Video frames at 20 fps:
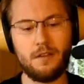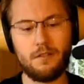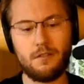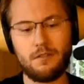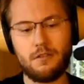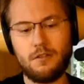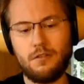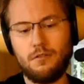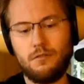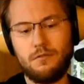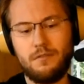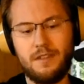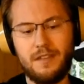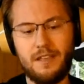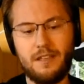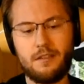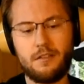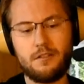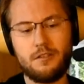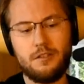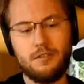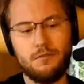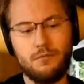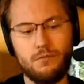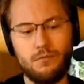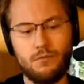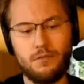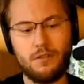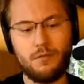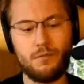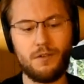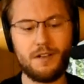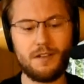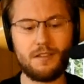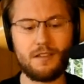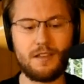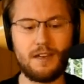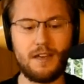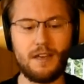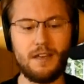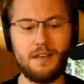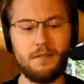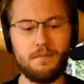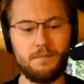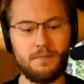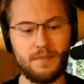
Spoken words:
So these two were the ones I